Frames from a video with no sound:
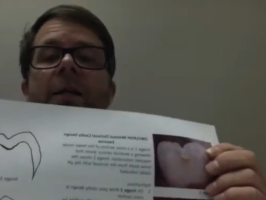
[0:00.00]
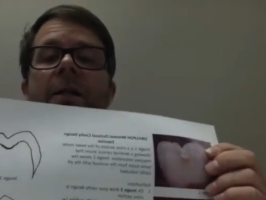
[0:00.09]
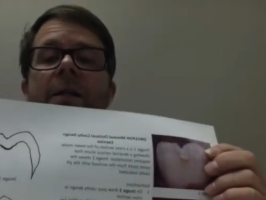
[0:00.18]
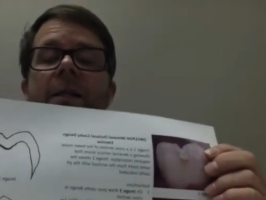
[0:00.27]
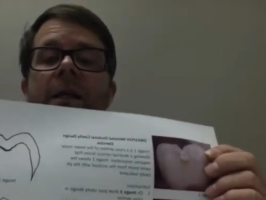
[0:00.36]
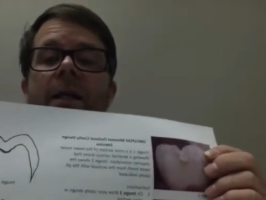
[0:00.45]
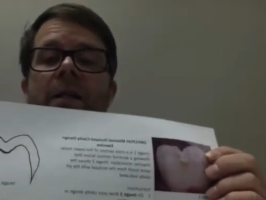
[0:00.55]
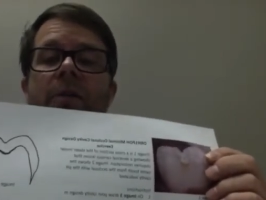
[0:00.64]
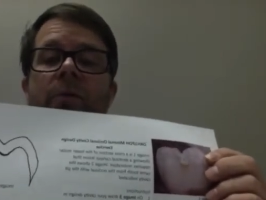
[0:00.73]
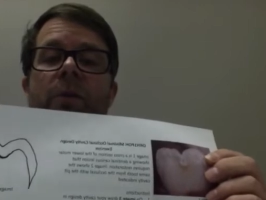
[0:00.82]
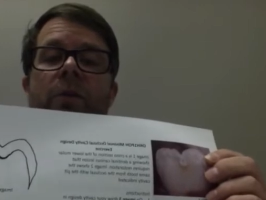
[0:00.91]

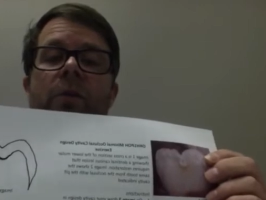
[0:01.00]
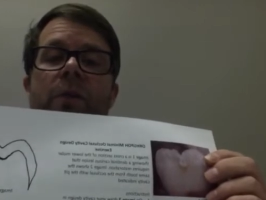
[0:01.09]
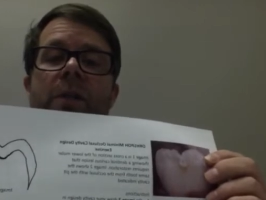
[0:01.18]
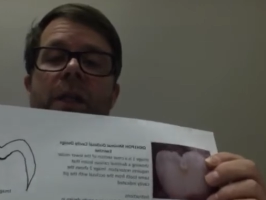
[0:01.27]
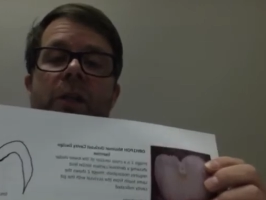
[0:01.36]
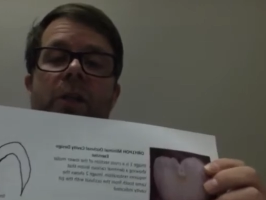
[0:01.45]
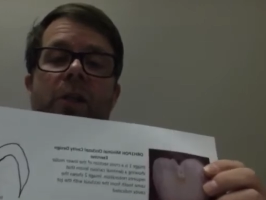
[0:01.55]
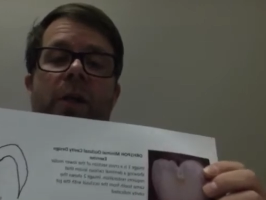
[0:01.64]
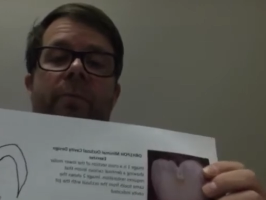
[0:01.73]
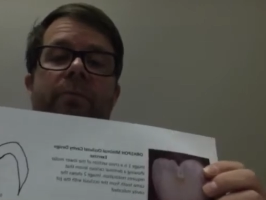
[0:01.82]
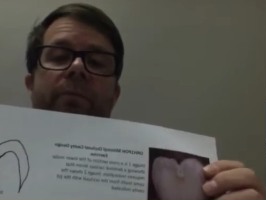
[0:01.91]
Discuss with your
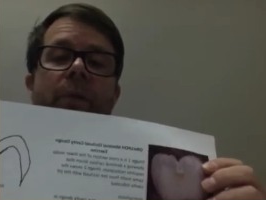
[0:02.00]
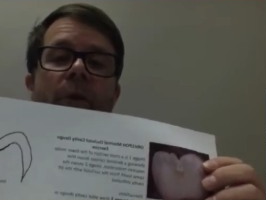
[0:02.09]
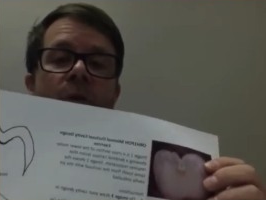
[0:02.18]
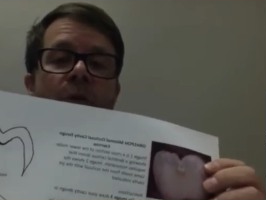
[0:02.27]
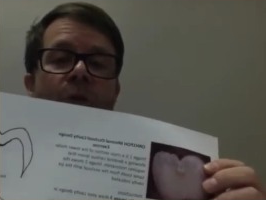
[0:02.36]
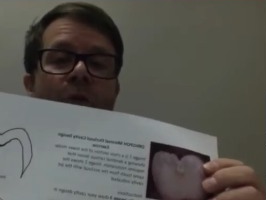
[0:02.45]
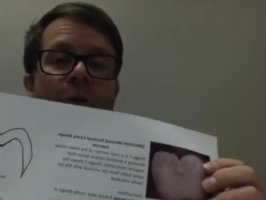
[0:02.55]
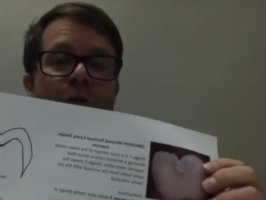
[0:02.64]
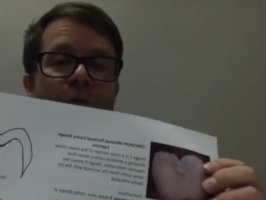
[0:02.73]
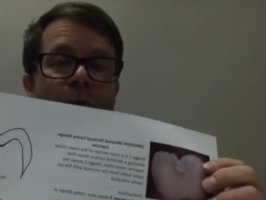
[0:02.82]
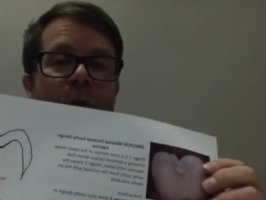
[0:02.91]
teacher your
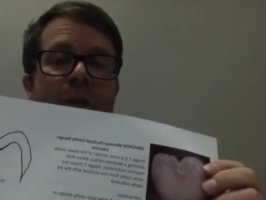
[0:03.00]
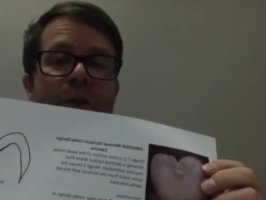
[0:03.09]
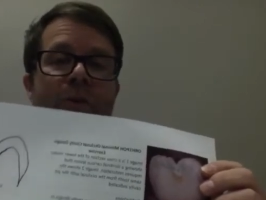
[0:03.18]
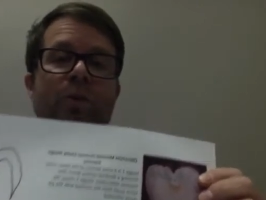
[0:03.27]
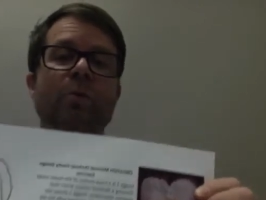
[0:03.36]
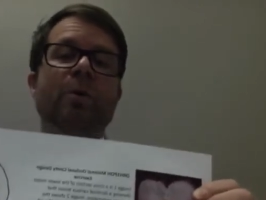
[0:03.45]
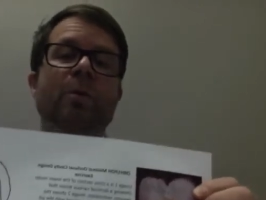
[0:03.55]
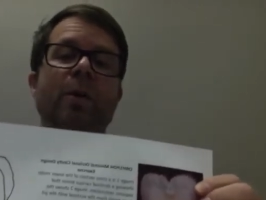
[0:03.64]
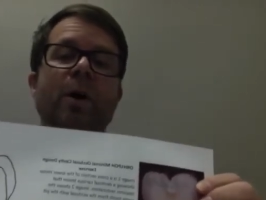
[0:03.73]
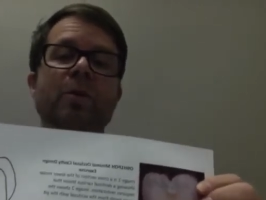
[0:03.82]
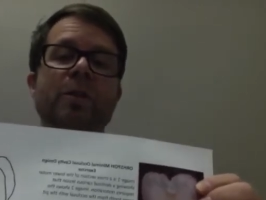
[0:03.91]
drawings or your
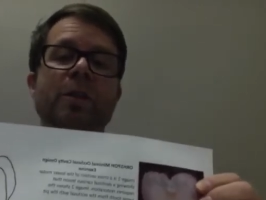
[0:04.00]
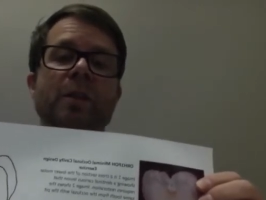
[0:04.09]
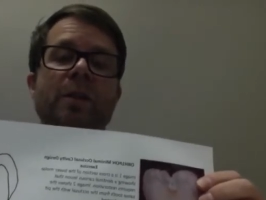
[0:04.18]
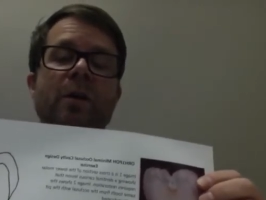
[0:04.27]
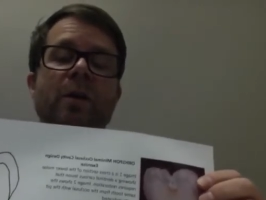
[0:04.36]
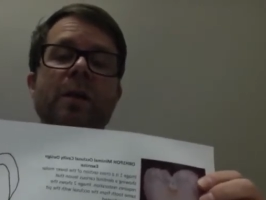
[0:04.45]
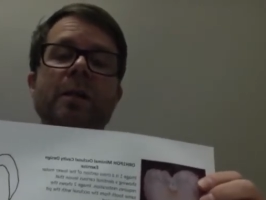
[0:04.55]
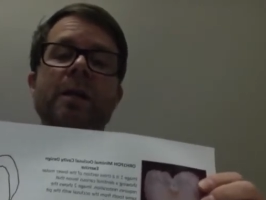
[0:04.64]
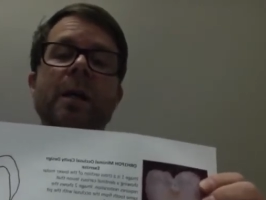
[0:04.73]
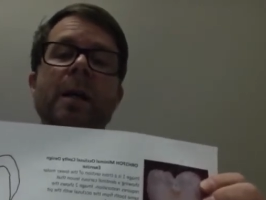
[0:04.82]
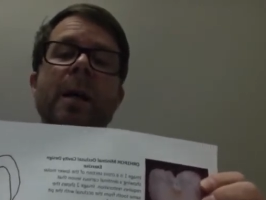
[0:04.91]
proposed design,
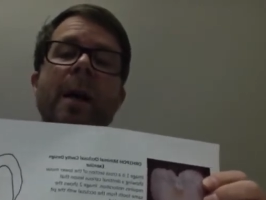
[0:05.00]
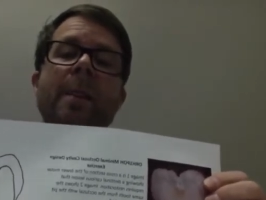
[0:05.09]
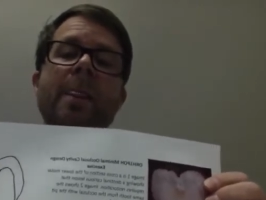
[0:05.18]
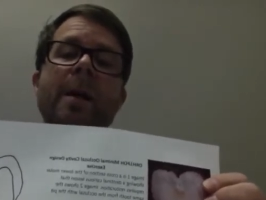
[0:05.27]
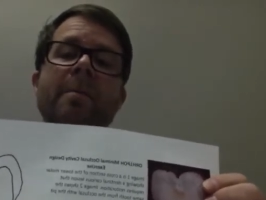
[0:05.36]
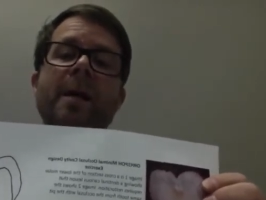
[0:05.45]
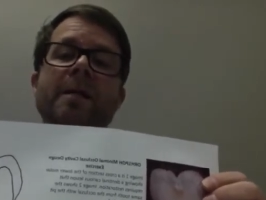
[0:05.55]
and they may